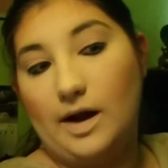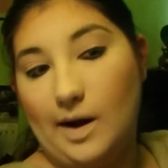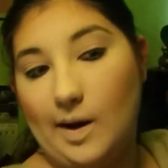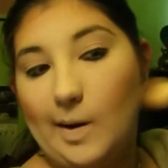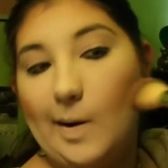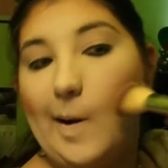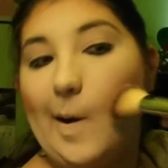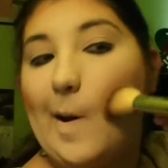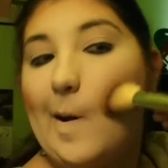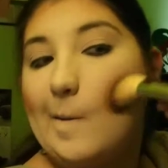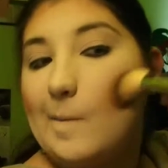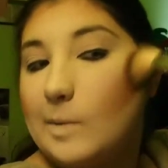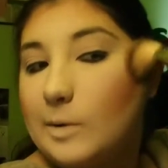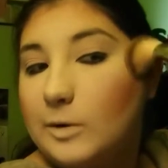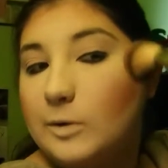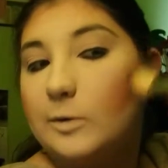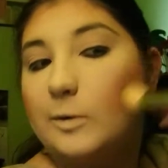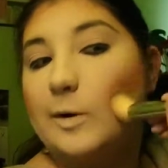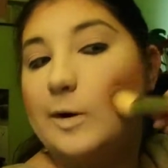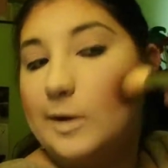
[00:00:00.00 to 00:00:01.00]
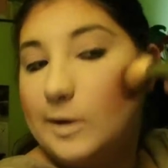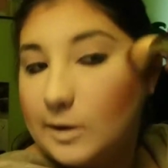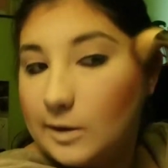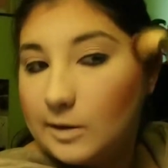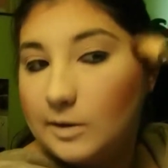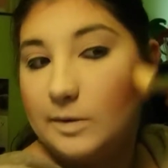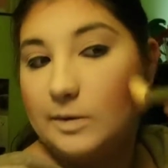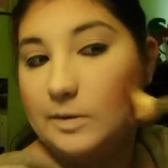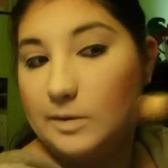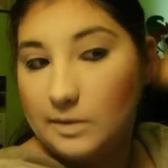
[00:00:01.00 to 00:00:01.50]
and I have a trick.
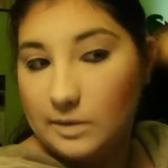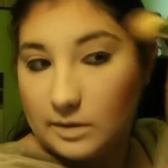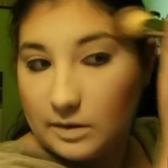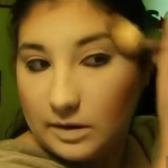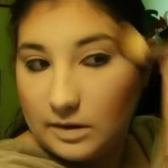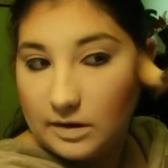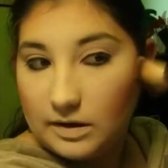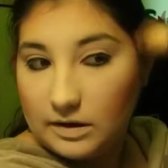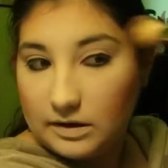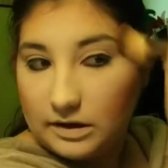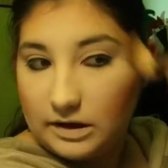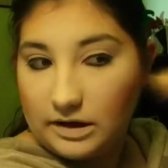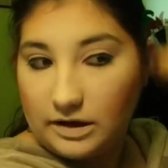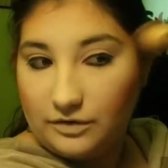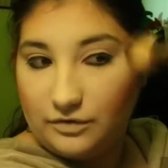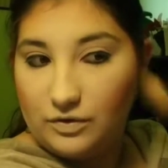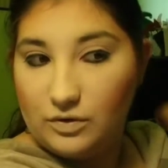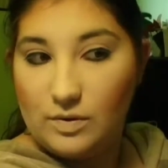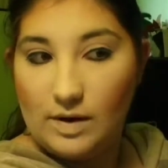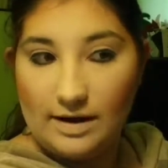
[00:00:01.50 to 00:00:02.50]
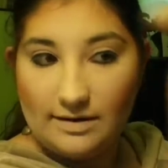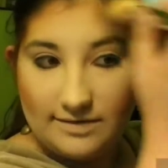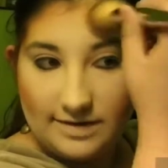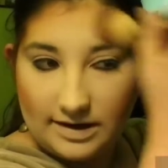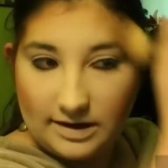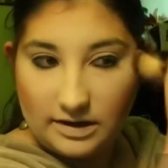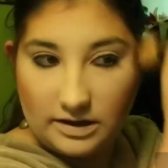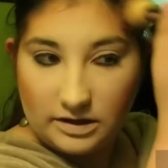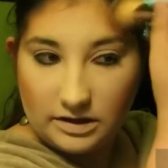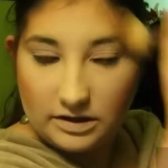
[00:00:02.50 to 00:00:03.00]
Like, if you have
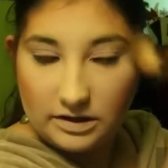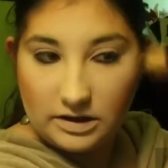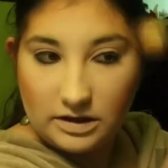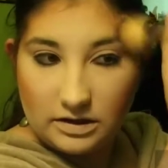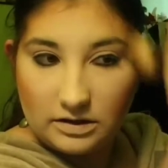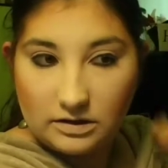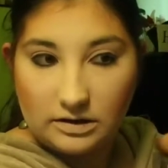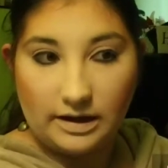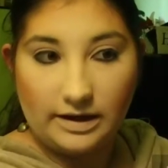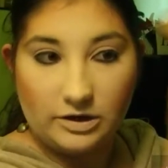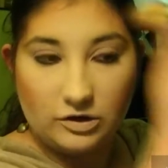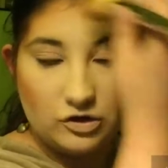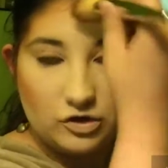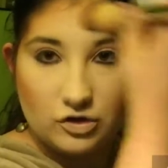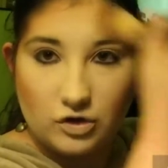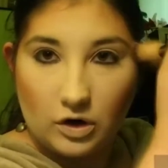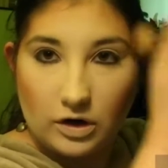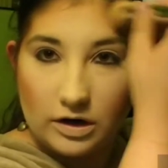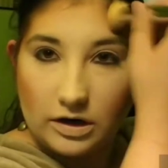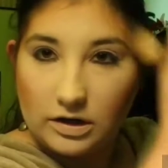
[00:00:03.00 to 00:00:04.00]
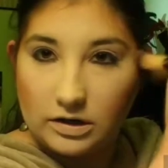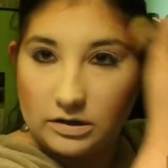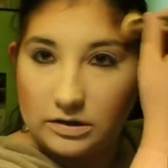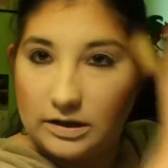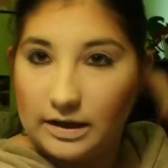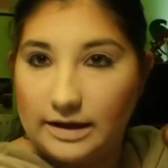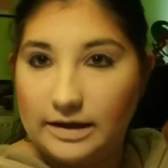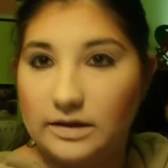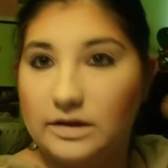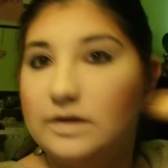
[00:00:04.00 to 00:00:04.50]
anything, like, dark
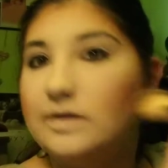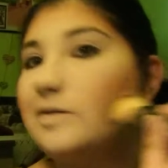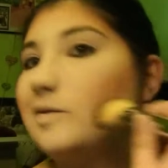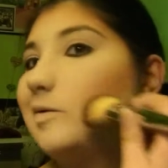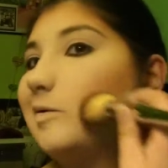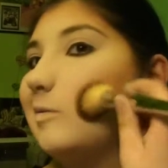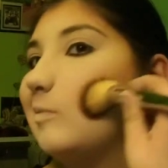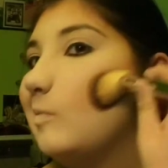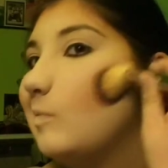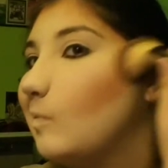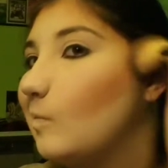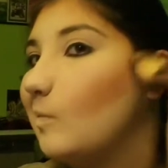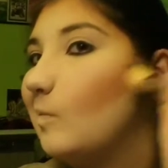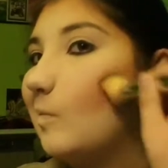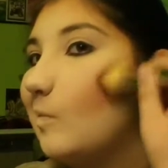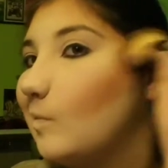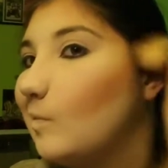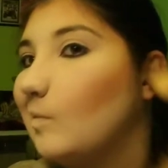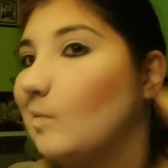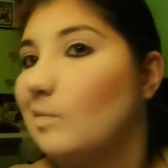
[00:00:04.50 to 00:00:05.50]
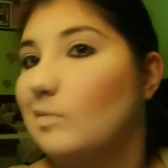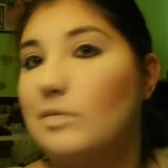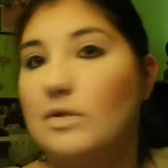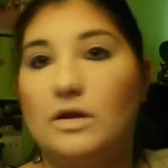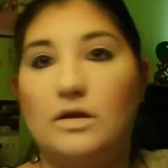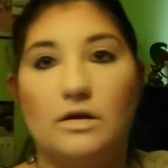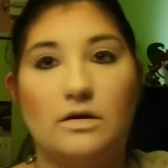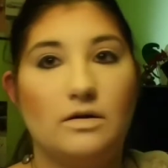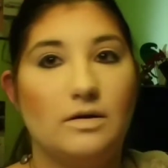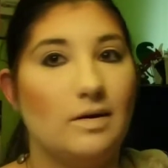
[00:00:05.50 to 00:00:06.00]
like this,
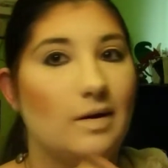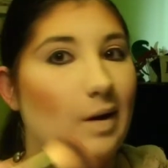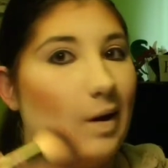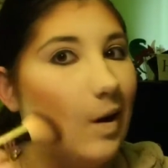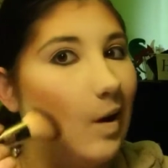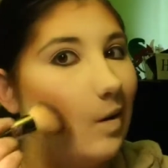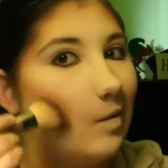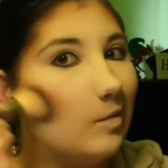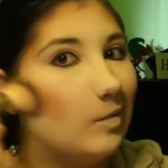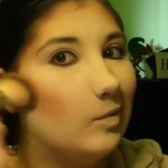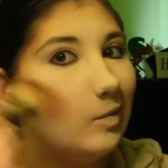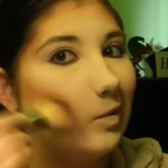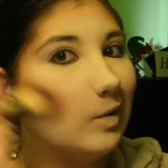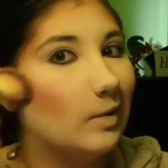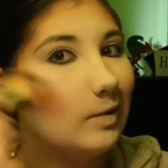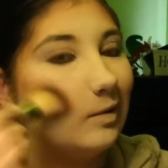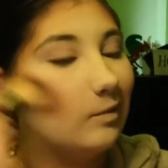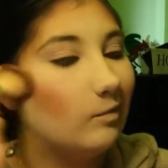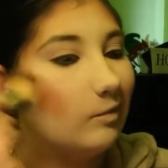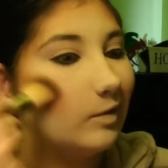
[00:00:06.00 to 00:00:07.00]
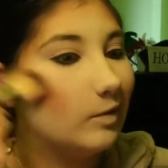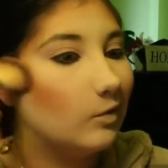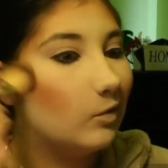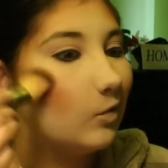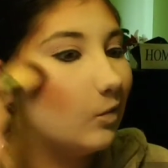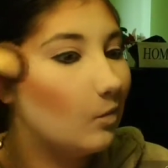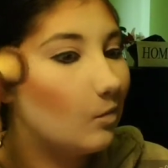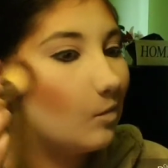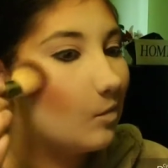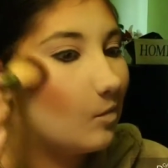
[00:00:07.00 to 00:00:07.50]
I have a trick to fix it.